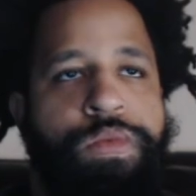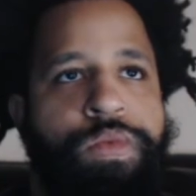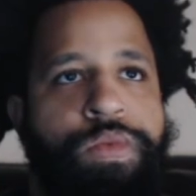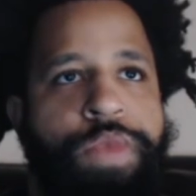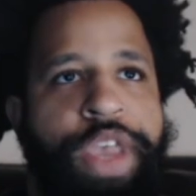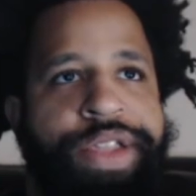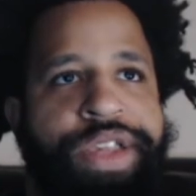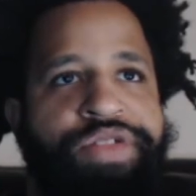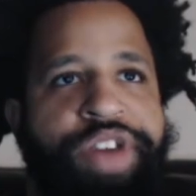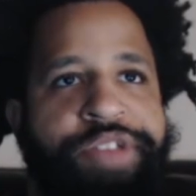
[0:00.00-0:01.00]
Yancey
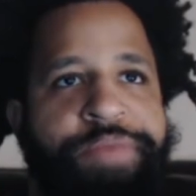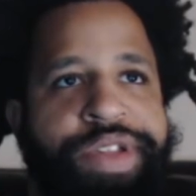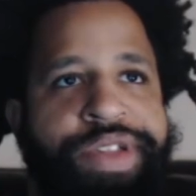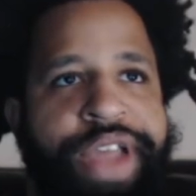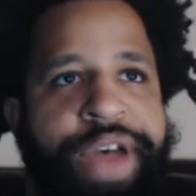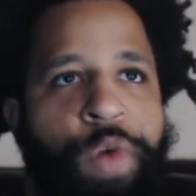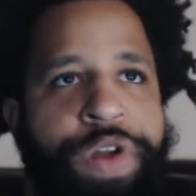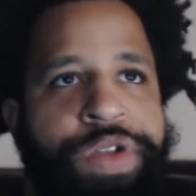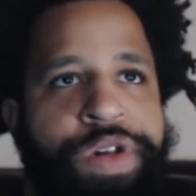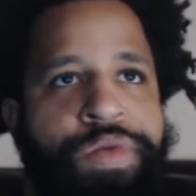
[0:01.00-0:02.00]
just misses that one, too.